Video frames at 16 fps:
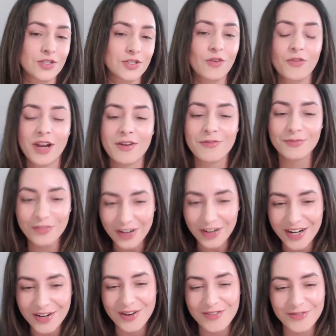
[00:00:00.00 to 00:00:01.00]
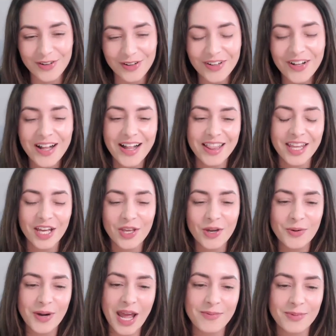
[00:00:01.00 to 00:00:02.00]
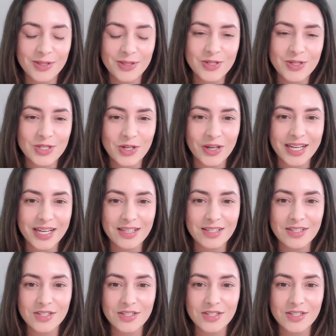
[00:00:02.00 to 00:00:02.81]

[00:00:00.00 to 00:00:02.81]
So we are very grateful that you were able to join us.